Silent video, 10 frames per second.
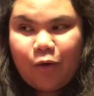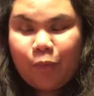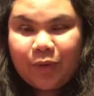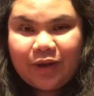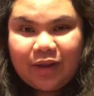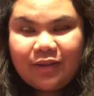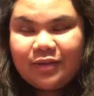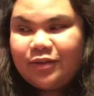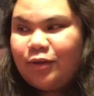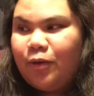opened it,
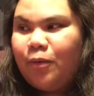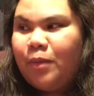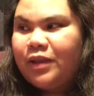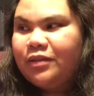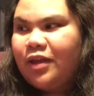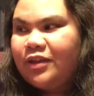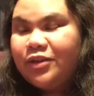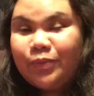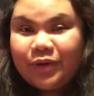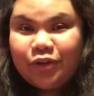so but I
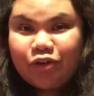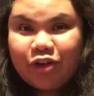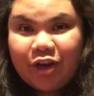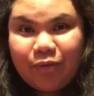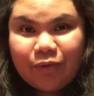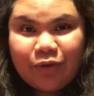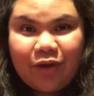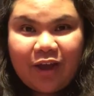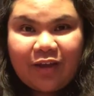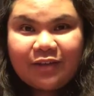just wanted to share it with you
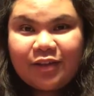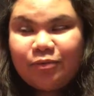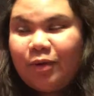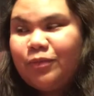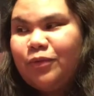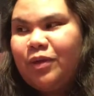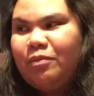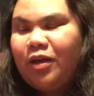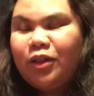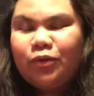guys. That's why I'm
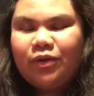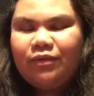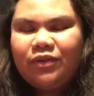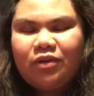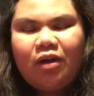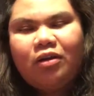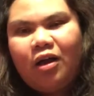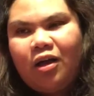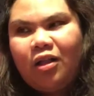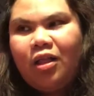doing my Louis Vuitton
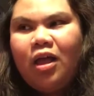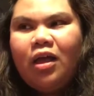haul.